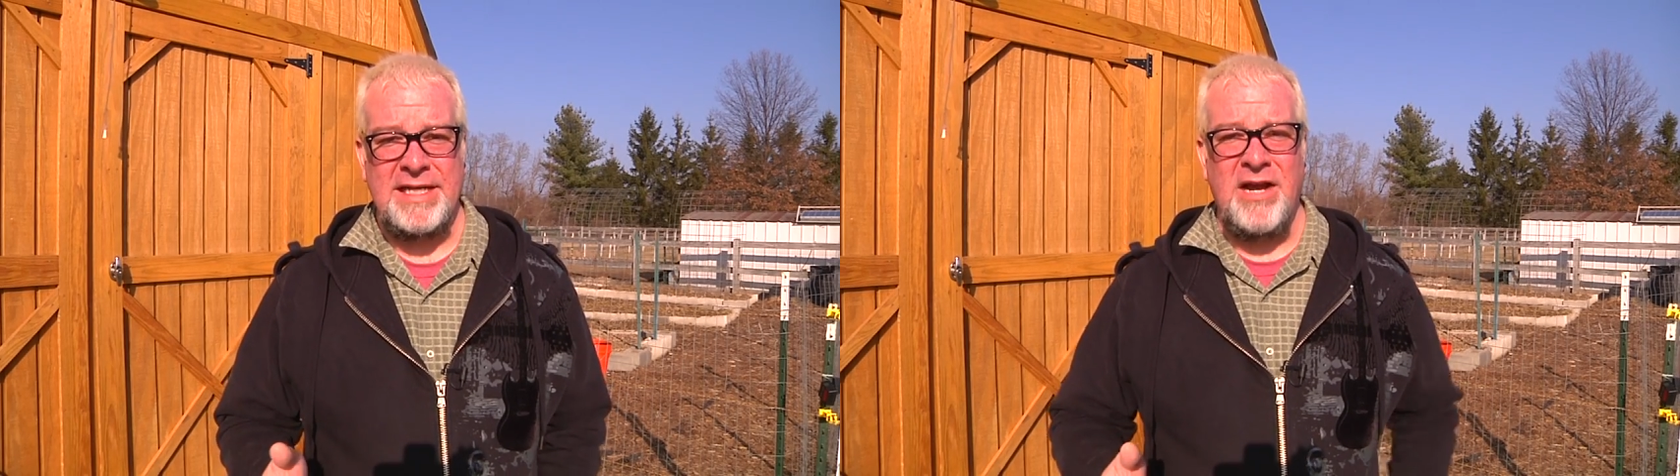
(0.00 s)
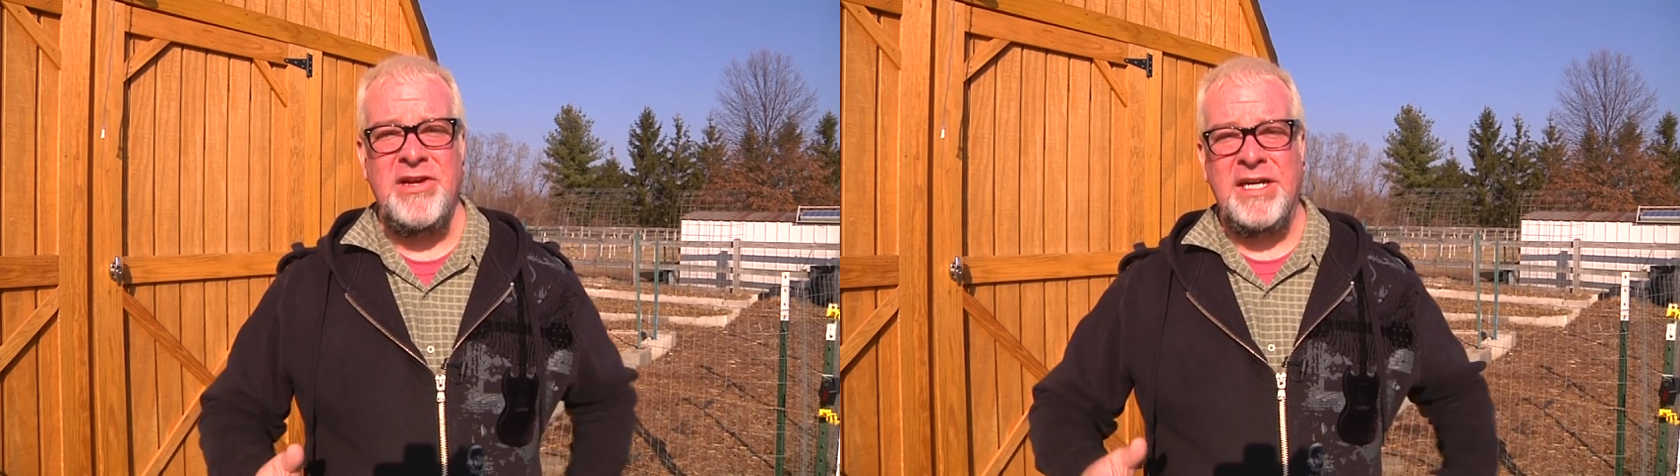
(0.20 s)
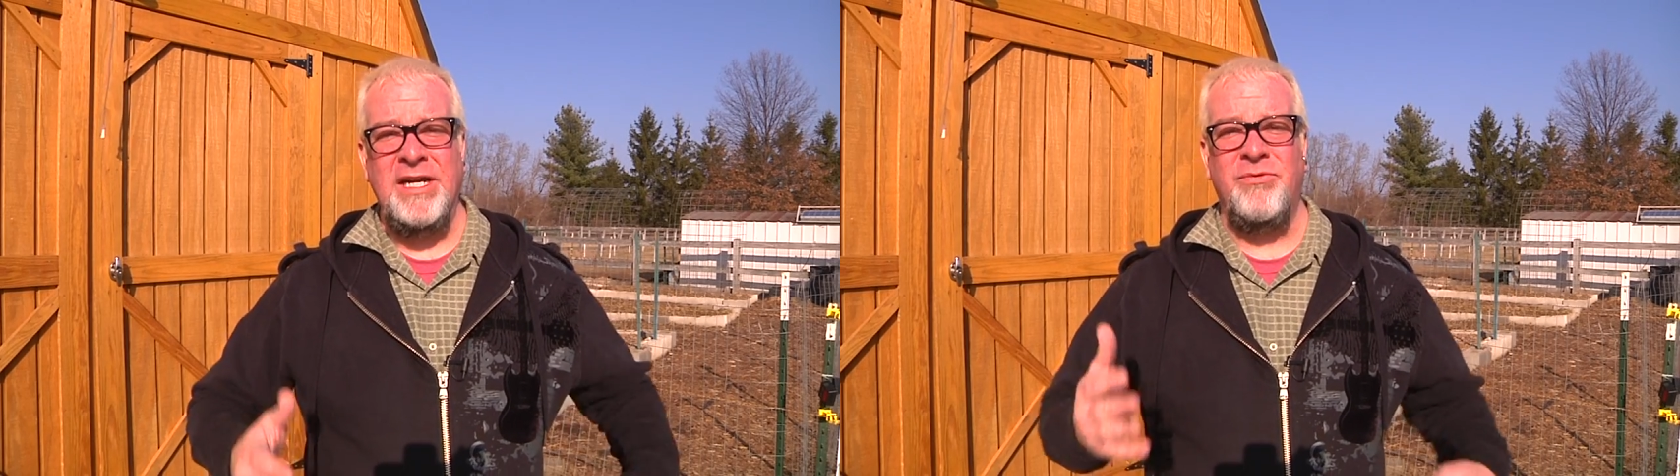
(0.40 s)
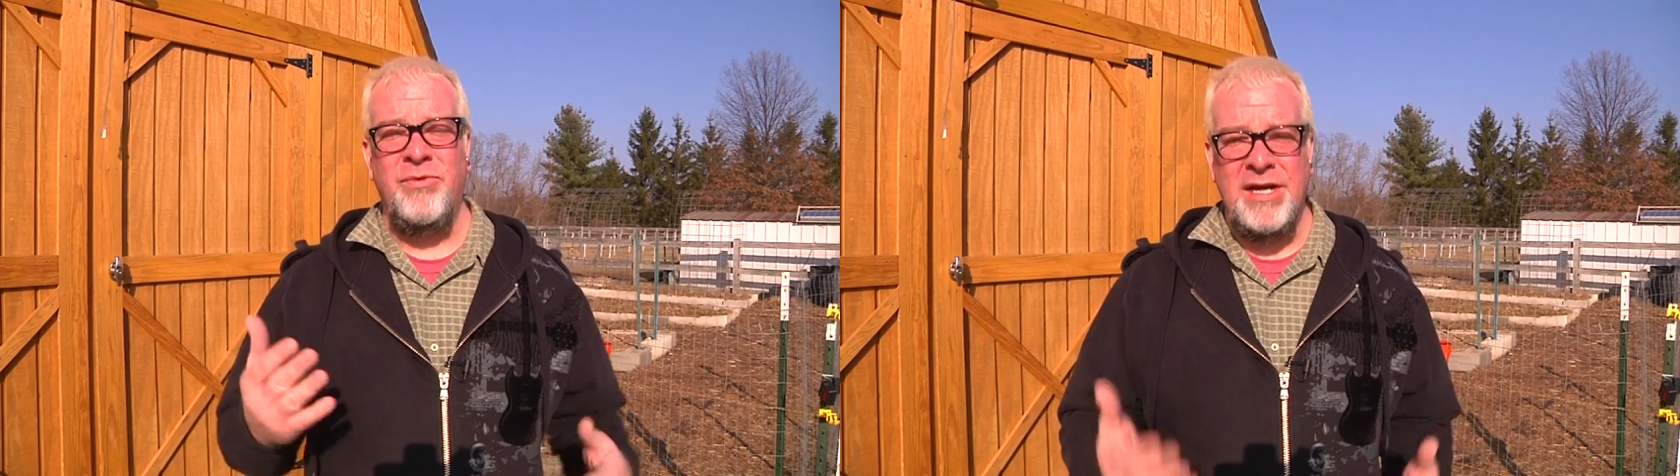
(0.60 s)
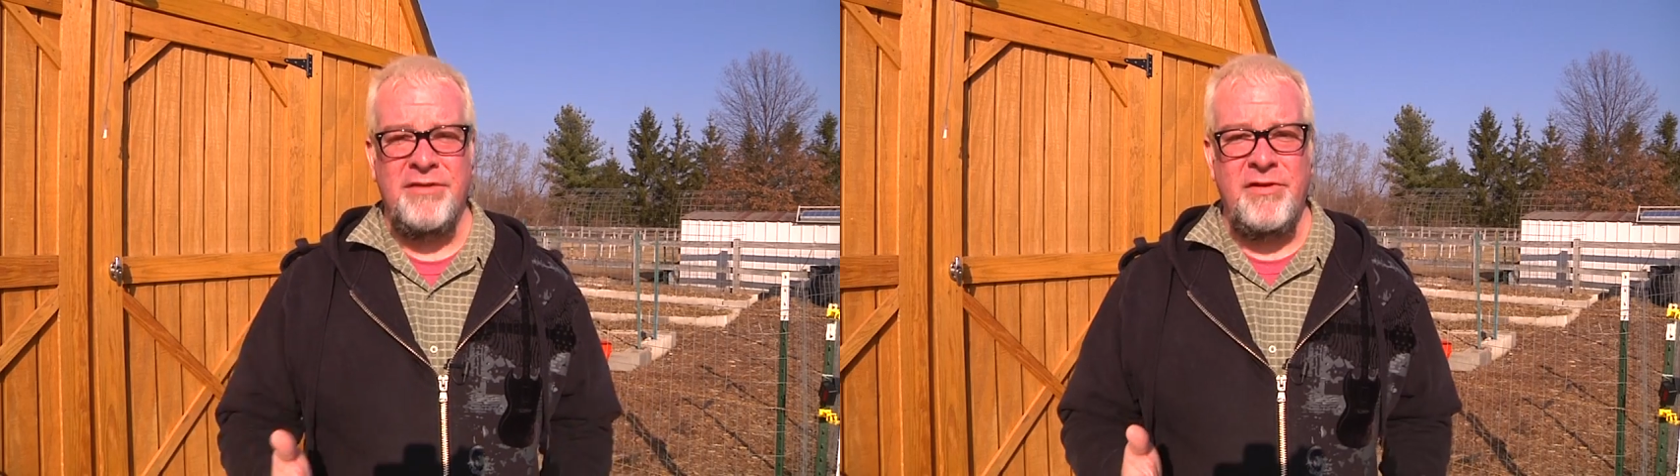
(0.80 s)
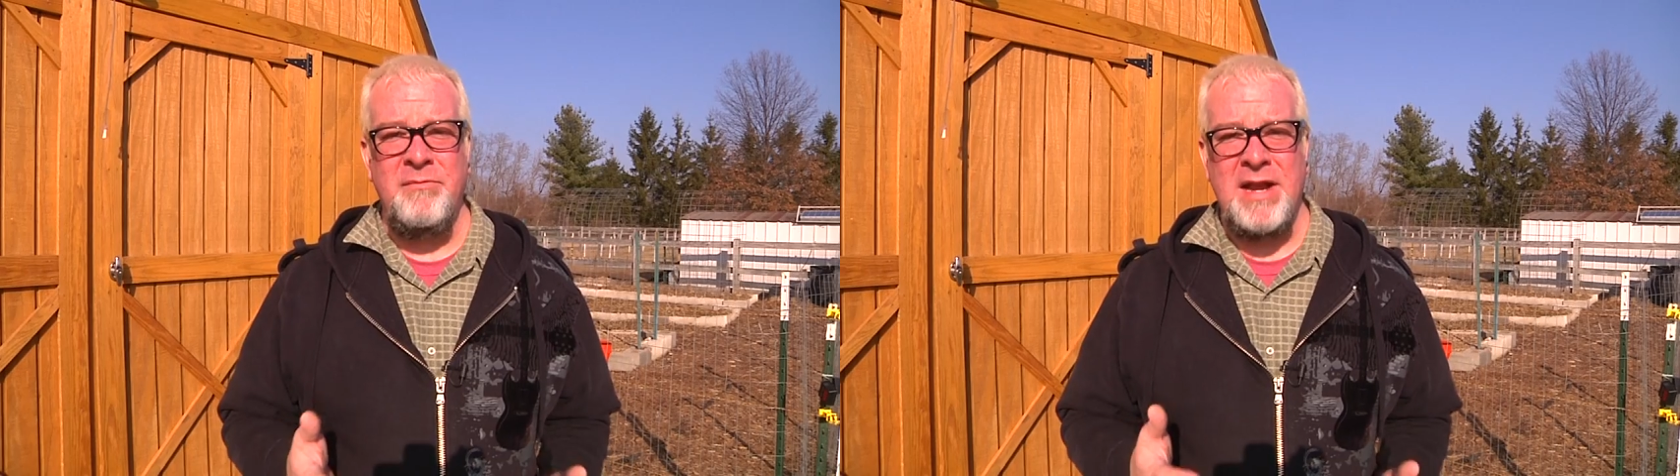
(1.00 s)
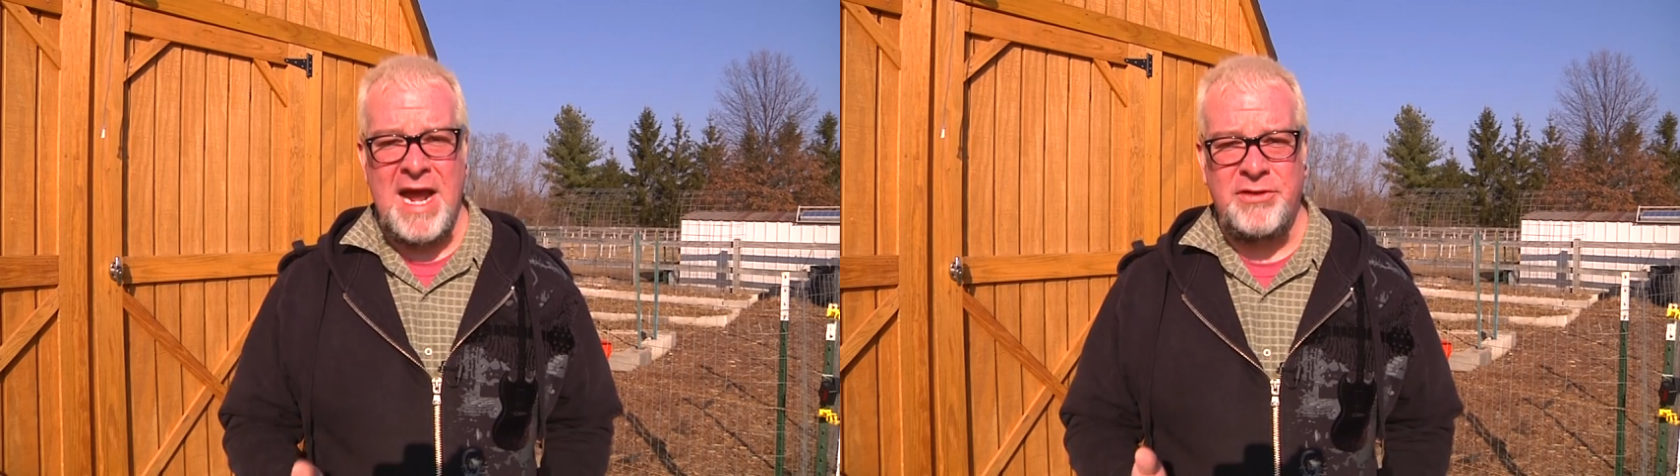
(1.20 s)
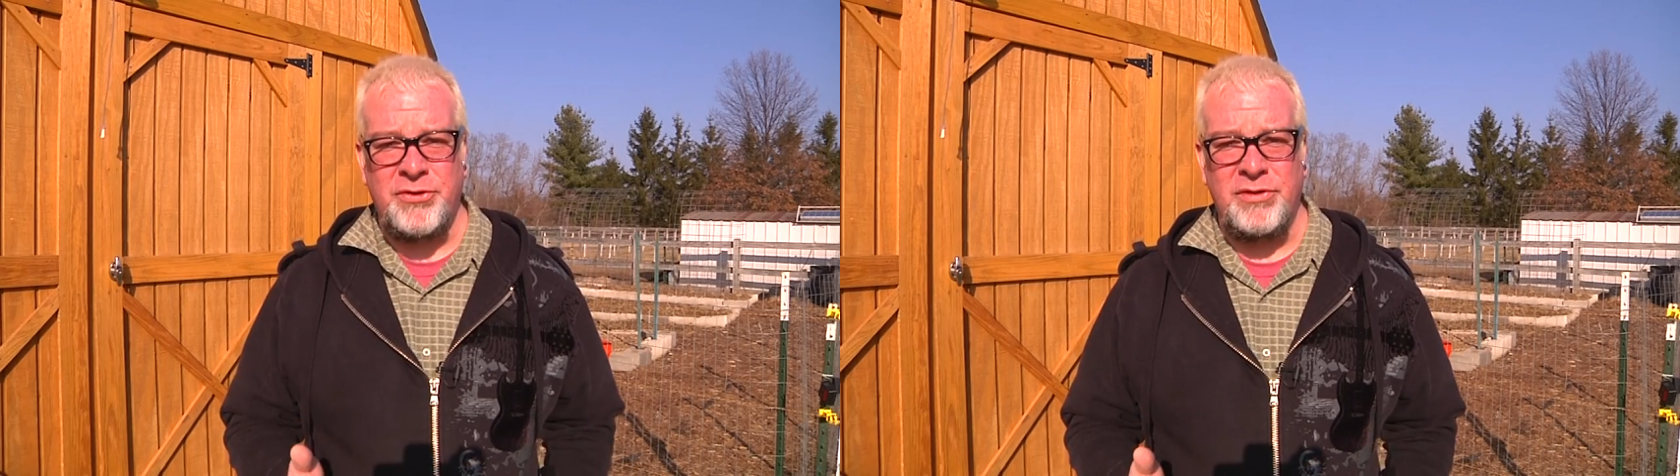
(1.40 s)
how you get rid of them
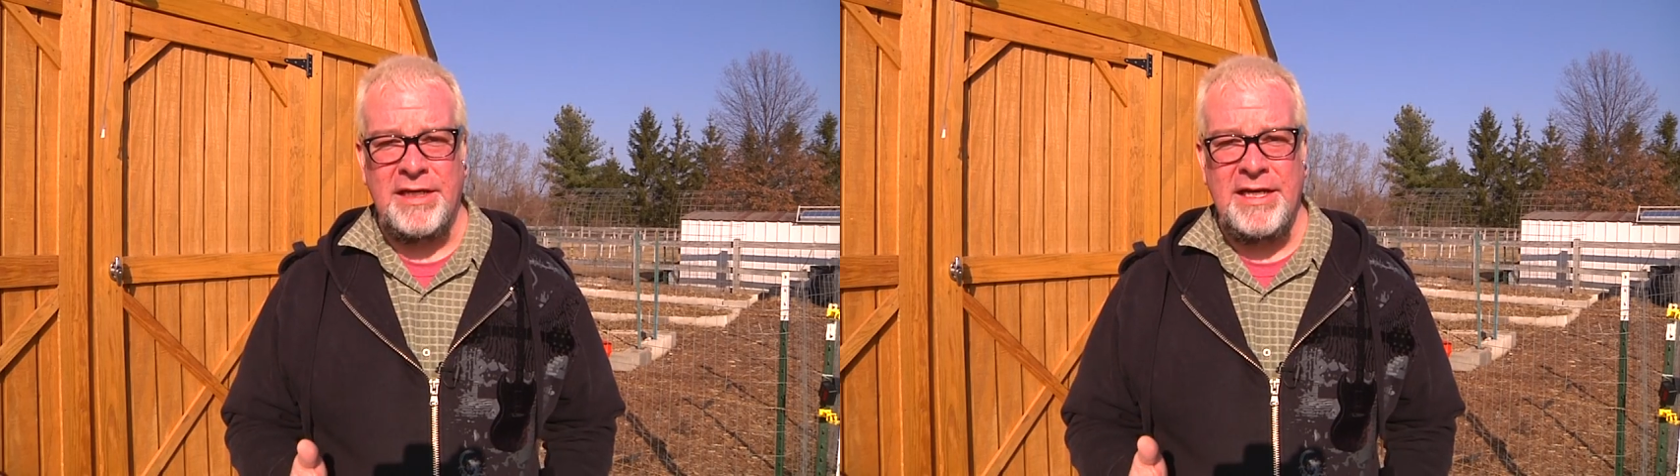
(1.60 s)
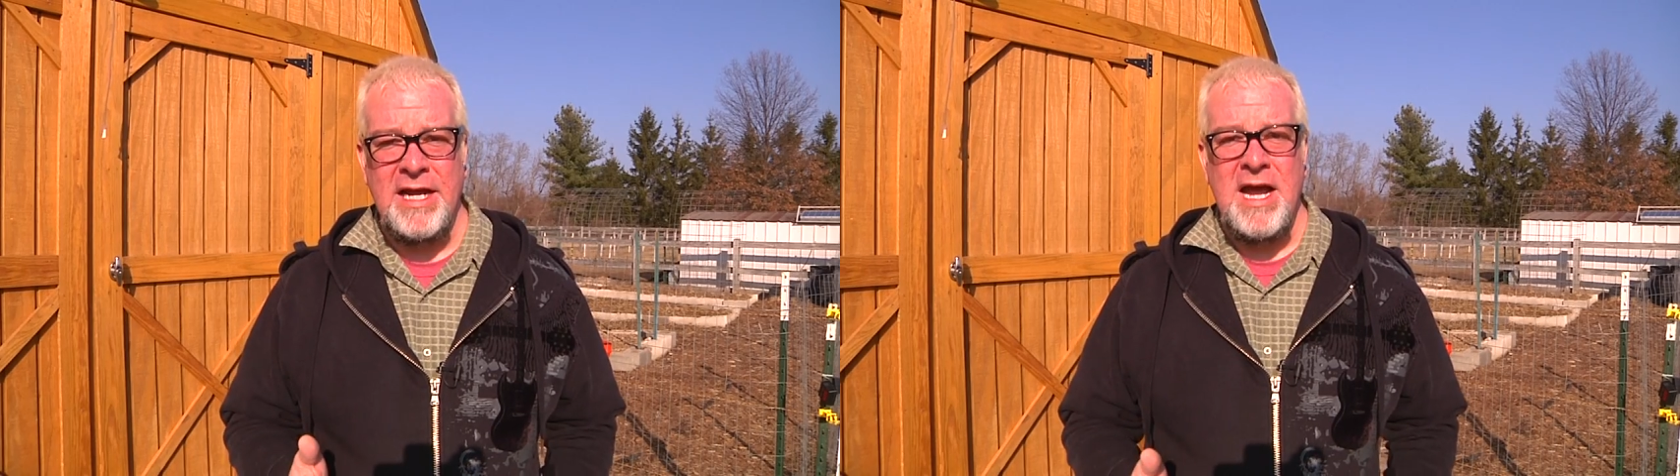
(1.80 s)
naturally